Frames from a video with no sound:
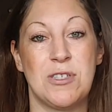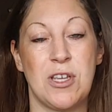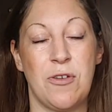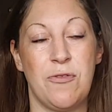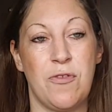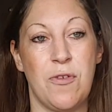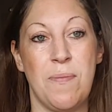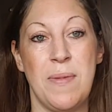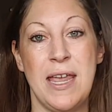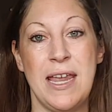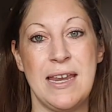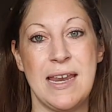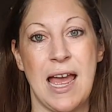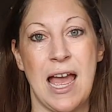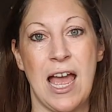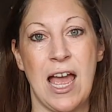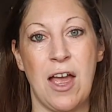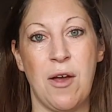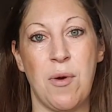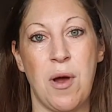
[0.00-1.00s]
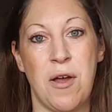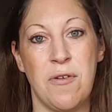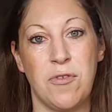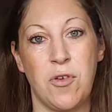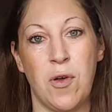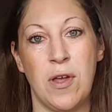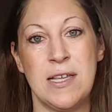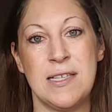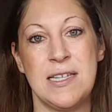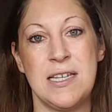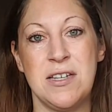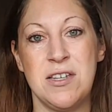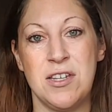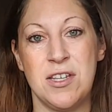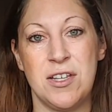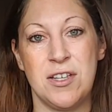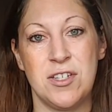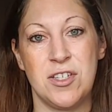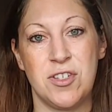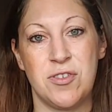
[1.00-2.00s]
So for me now, I've got Izzy in
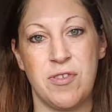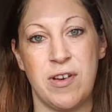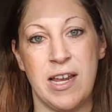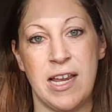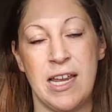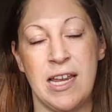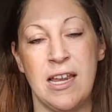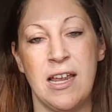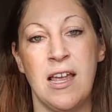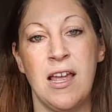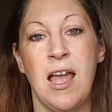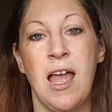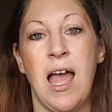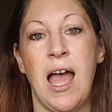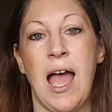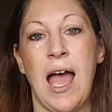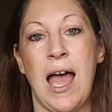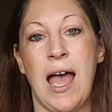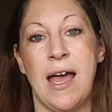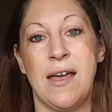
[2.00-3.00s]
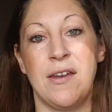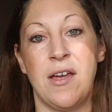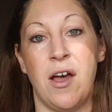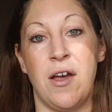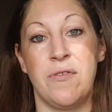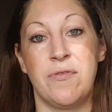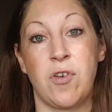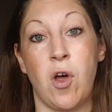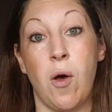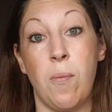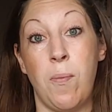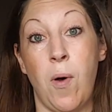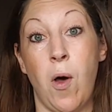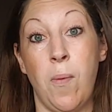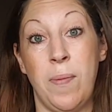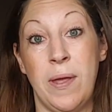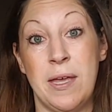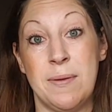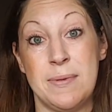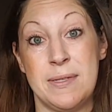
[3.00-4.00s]
nursery and I've got
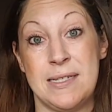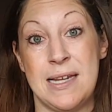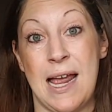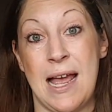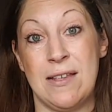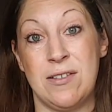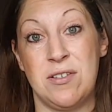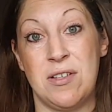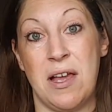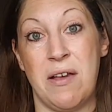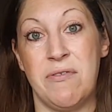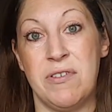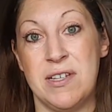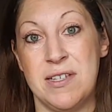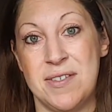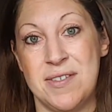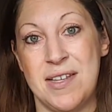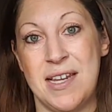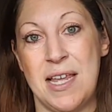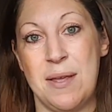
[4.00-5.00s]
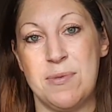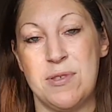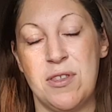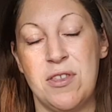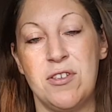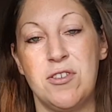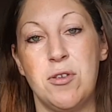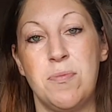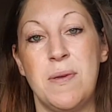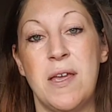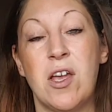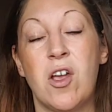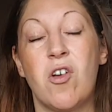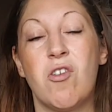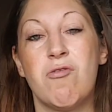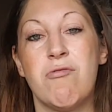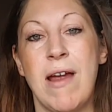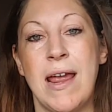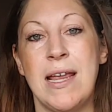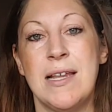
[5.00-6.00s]
Poppy upstairs who's having a sleep. So this would be a
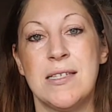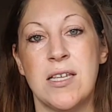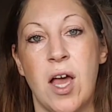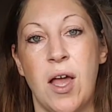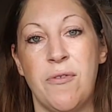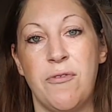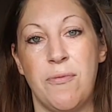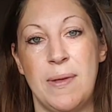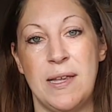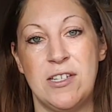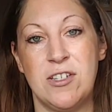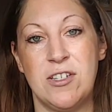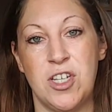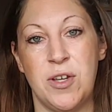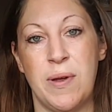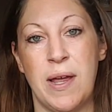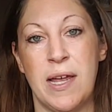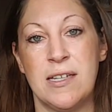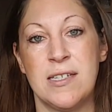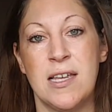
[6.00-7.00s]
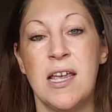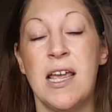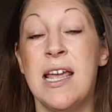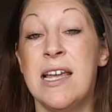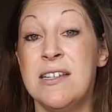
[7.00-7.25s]
great time for me to do it.